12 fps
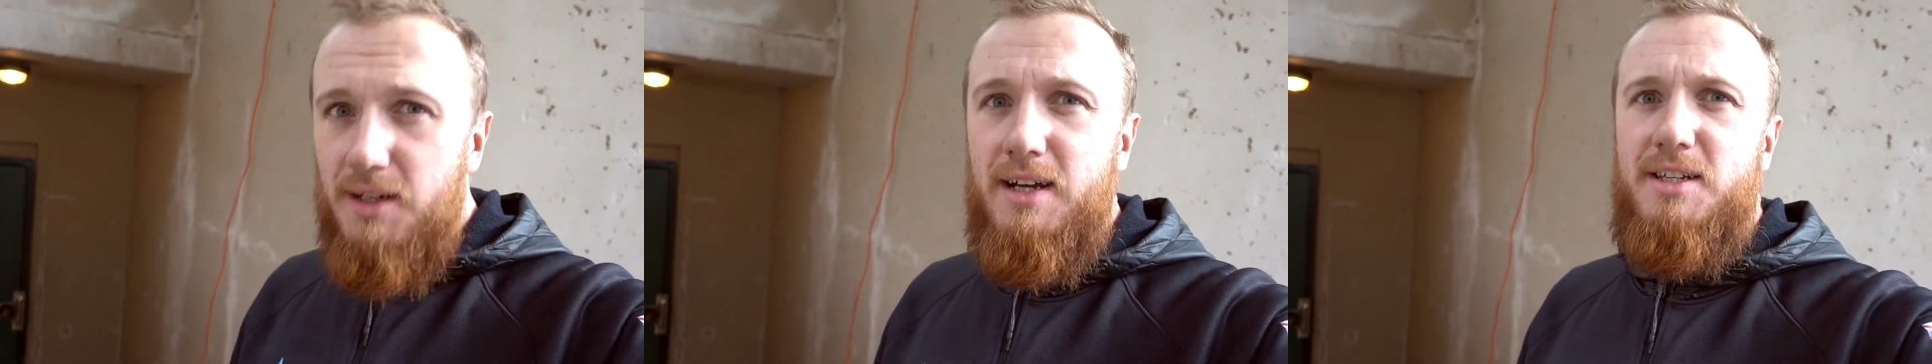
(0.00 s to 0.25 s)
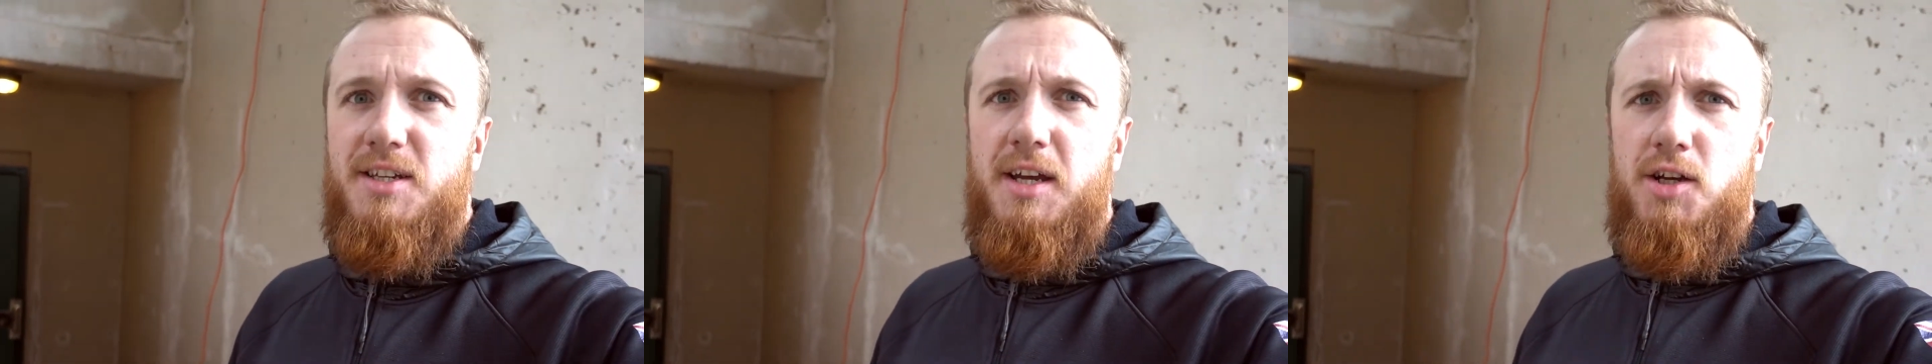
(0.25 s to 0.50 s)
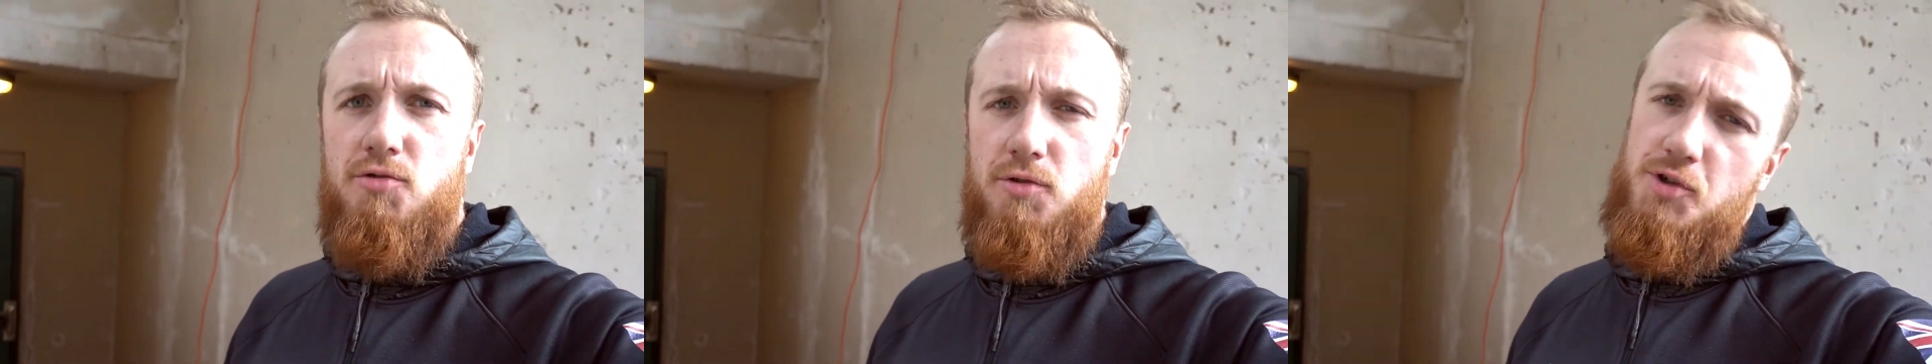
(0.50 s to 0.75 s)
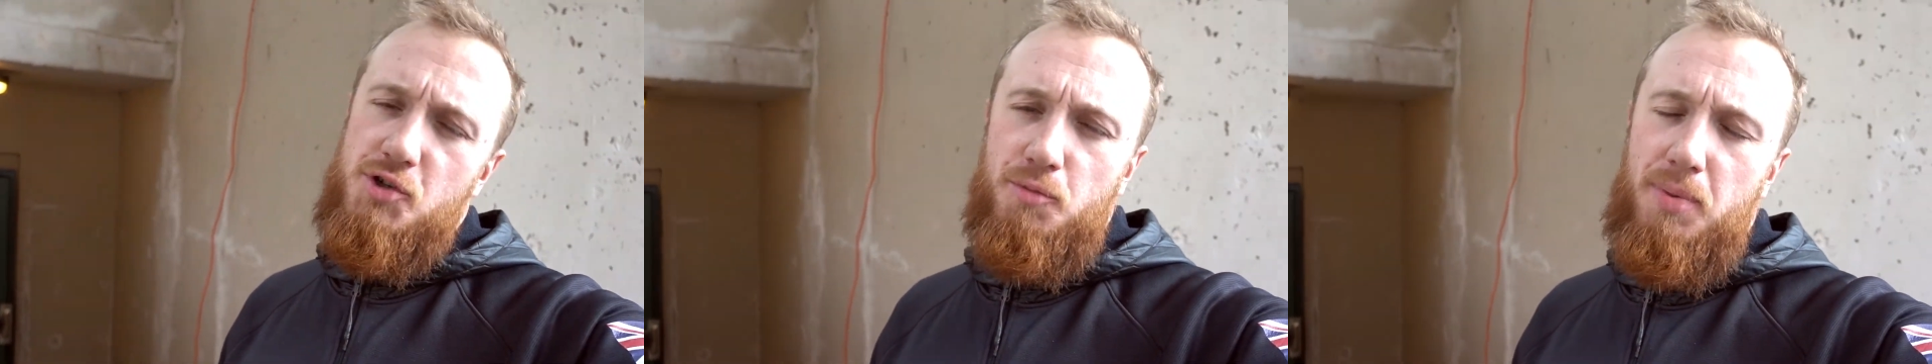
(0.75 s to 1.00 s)
it's a
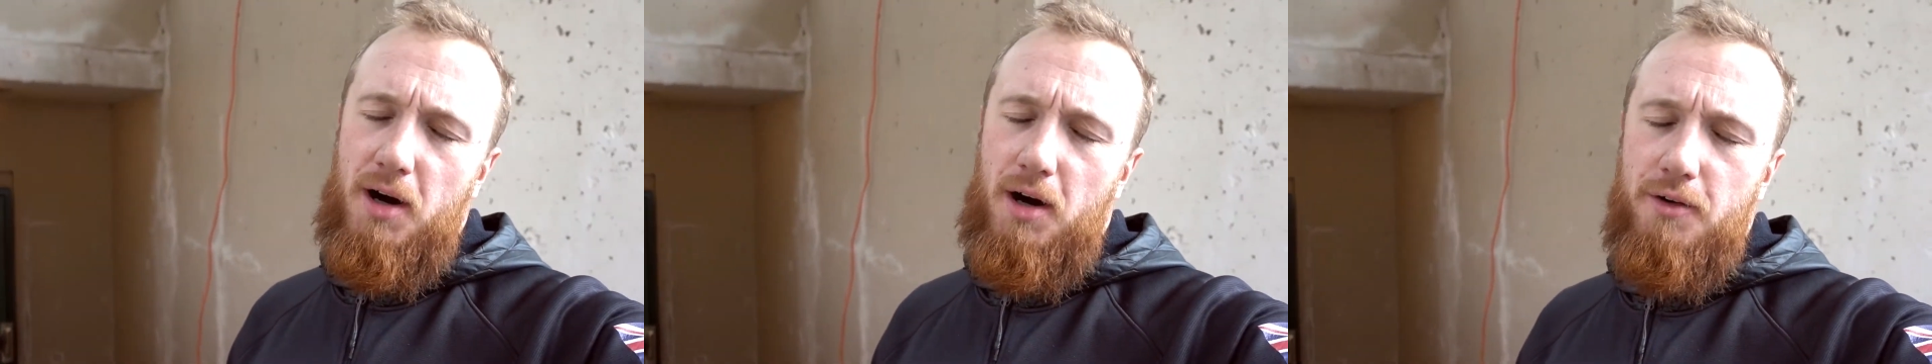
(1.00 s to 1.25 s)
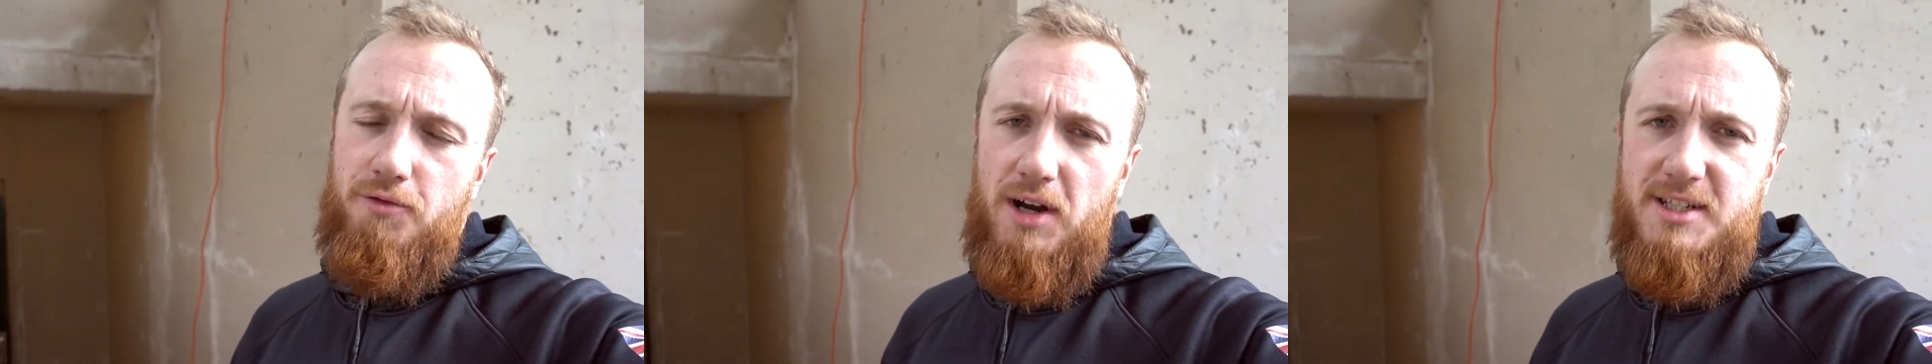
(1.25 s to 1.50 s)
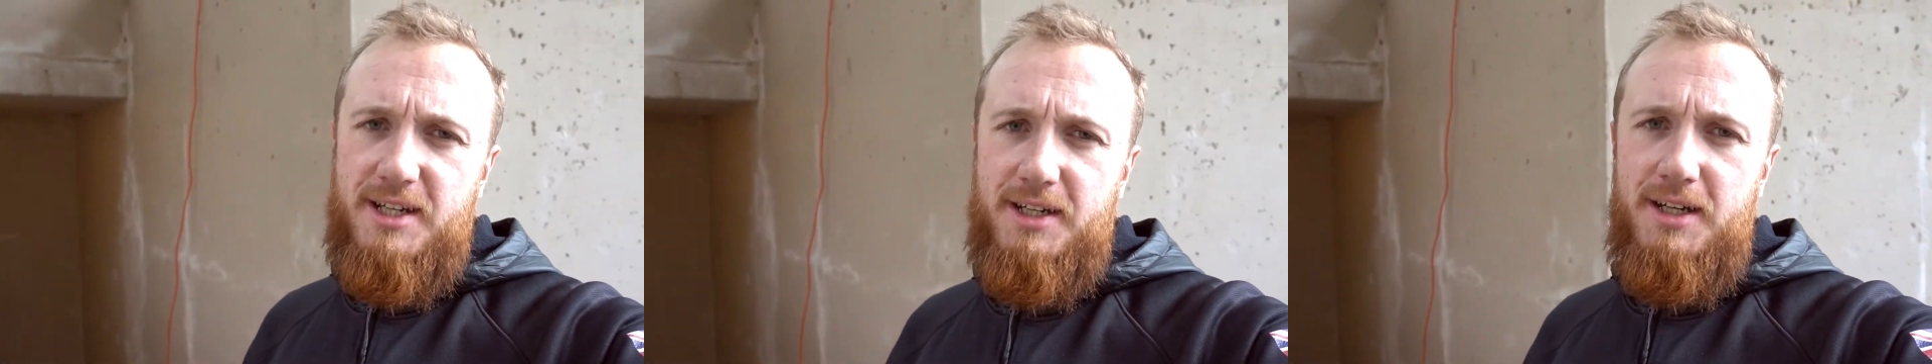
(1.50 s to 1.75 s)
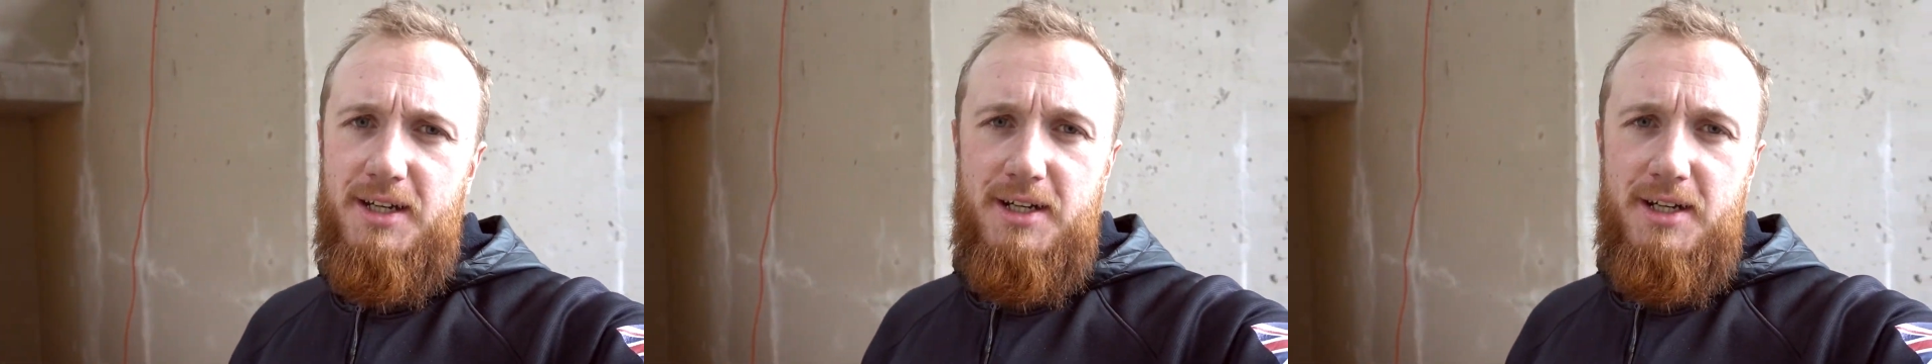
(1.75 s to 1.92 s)
crucial part of racing.